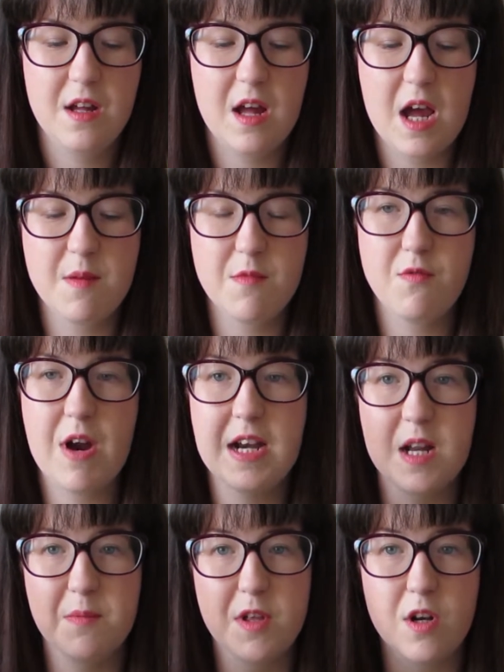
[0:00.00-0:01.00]
red
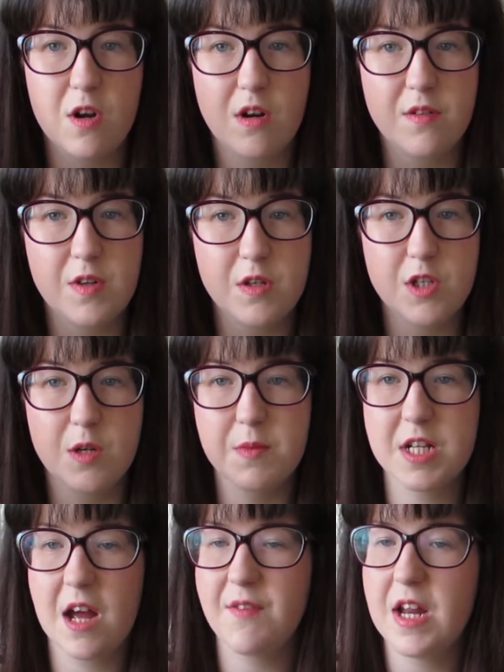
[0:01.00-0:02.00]
lip that a lot of
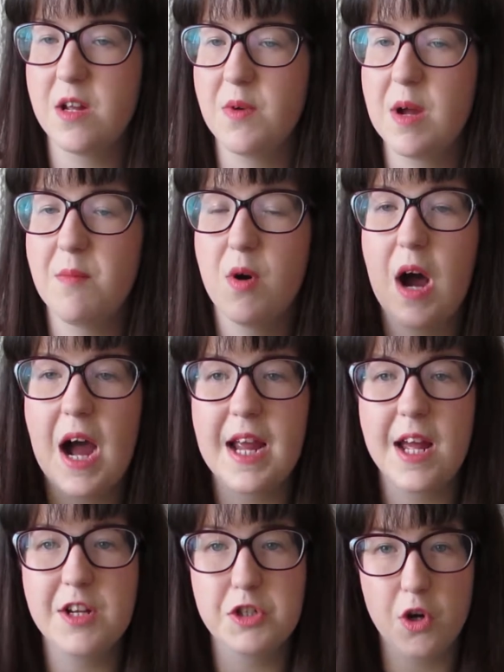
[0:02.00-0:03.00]
YouTubers have anyway, but I
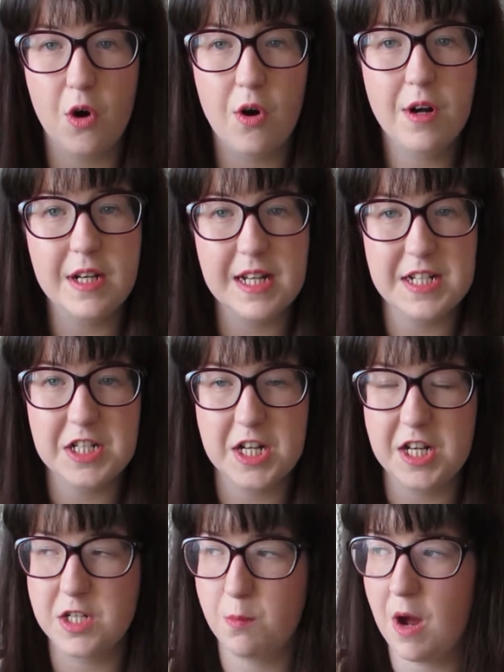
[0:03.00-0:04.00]
adore Lady
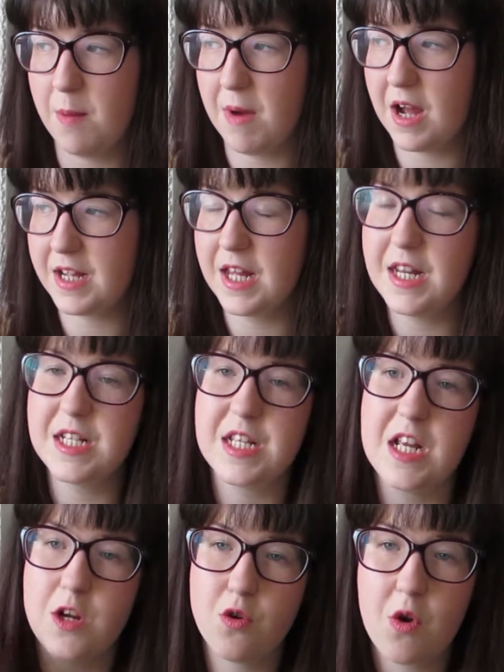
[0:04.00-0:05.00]
Danger by MAC. It is
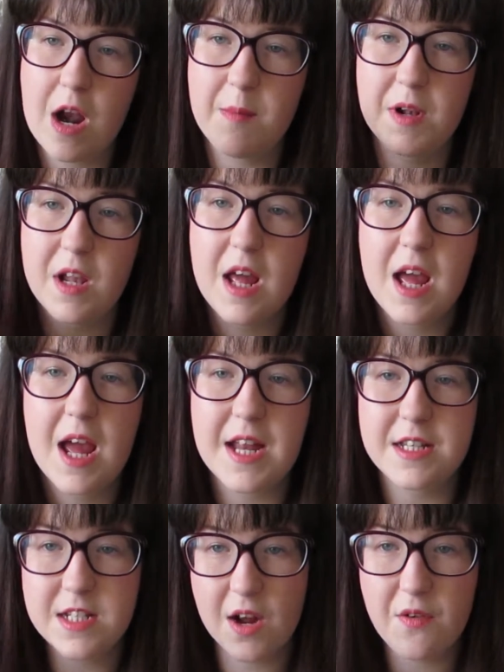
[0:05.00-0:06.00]
incredible
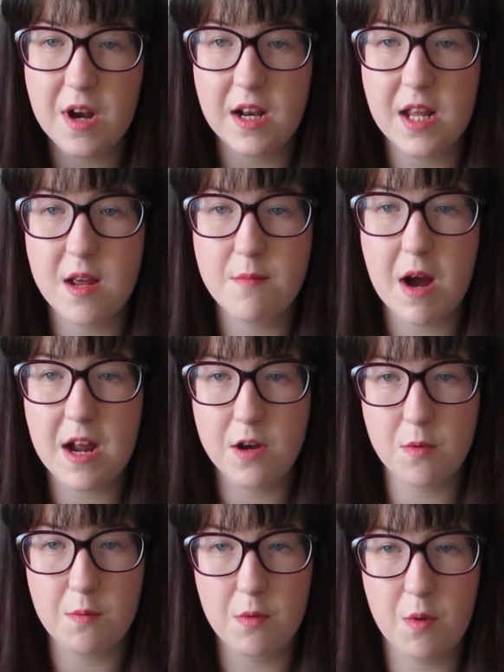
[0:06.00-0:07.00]
and definitely my
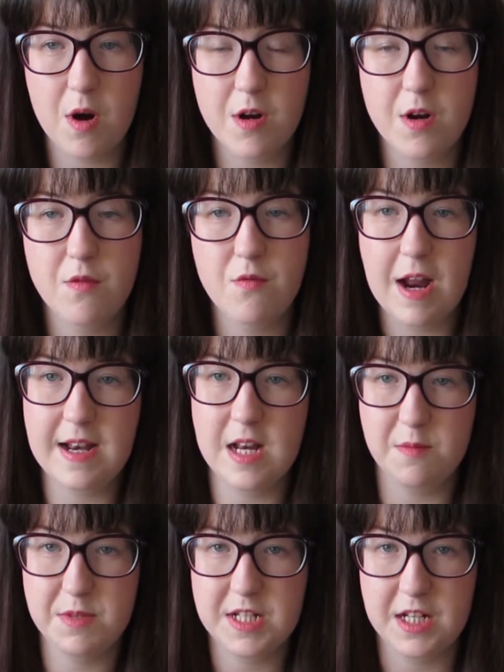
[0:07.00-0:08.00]
#1 red
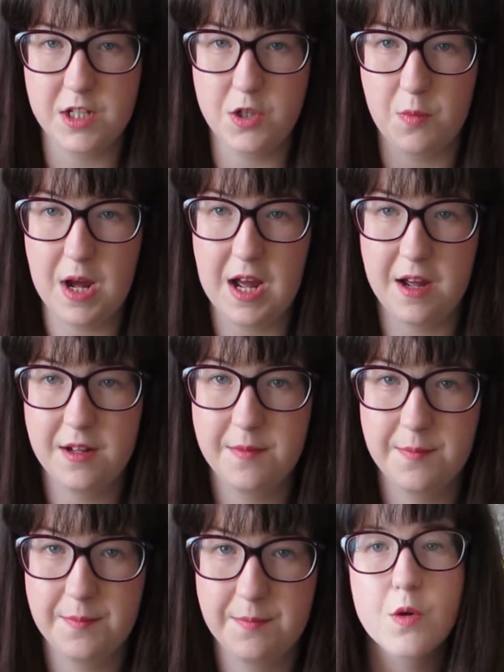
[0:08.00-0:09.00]
lipstick to wear.
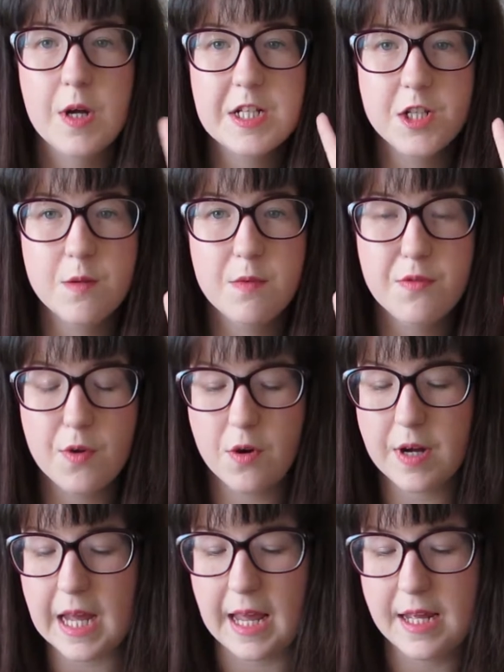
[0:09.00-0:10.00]
Question number
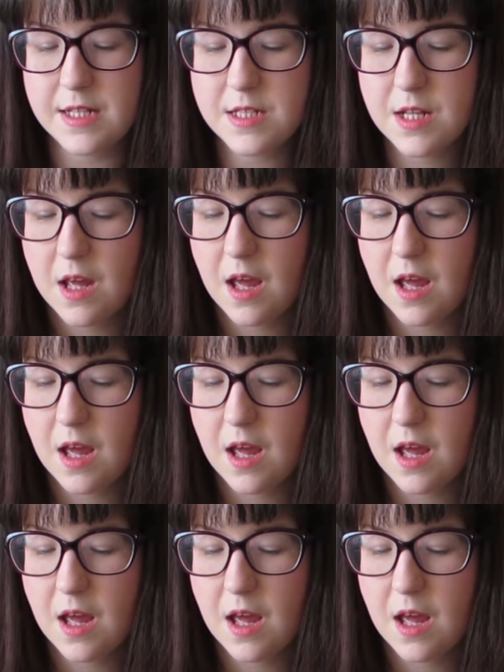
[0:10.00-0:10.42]
4 is,